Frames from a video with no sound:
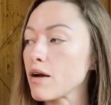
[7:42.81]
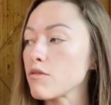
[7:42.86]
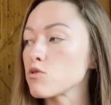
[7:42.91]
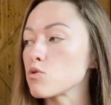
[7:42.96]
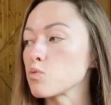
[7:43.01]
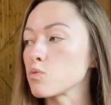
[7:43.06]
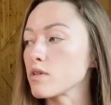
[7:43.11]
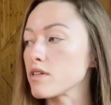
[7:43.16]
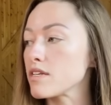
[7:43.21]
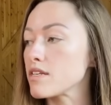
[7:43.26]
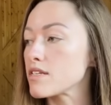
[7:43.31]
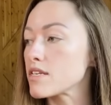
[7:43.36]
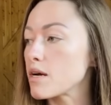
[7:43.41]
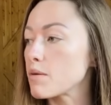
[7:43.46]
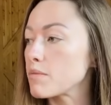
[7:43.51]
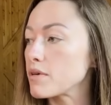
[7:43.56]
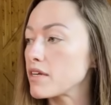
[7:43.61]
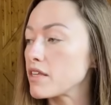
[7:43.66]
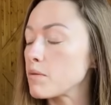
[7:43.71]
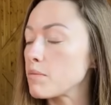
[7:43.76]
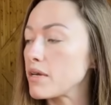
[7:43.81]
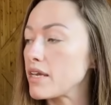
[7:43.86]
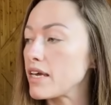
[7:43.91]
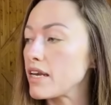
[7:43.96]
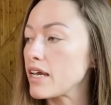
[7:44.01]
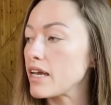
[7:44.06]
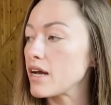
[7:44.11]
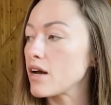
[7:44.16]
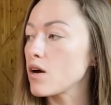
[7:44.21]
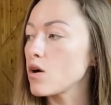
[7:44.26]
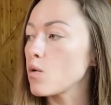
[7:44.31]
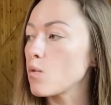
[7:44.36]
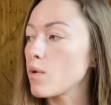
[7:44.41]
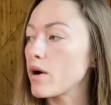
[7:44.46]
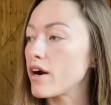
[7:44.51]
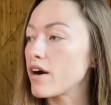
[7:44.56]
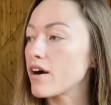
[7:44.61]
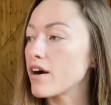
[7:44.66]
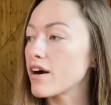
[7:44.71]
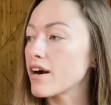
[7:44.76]
I was really stubborn in the beginning
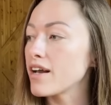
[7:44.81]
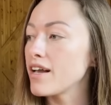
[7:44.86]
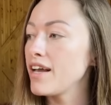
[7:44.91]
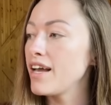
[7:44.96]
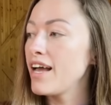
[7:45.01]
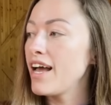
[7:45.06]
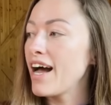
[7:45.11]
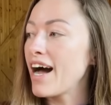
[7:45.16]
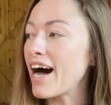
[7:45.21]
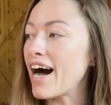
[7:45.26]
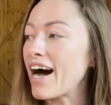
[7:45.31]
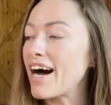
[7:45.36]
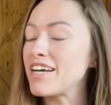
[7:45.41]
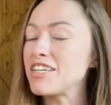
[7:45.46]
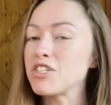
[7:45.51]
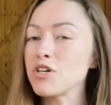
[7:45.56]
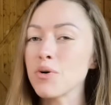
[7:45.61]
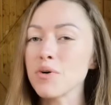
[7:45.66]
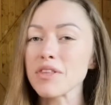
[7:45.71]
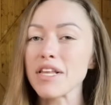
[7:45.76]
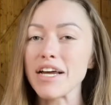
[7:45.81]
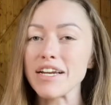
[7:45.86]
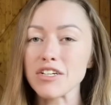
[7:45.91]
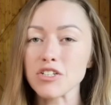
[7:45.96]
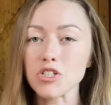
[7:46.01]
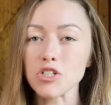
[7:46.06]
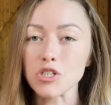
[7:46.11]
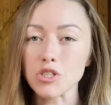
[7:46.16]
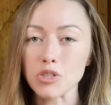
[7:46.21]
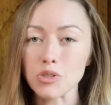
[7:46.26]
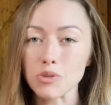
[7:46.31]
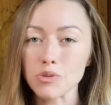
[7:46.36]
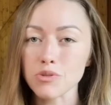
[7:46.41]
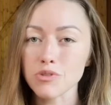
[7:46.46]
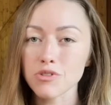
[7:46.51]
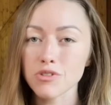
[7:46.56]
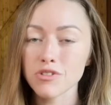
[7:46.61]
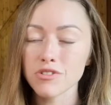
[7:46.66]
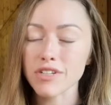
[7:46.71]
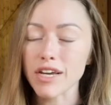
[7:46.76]
where I don't like to lose.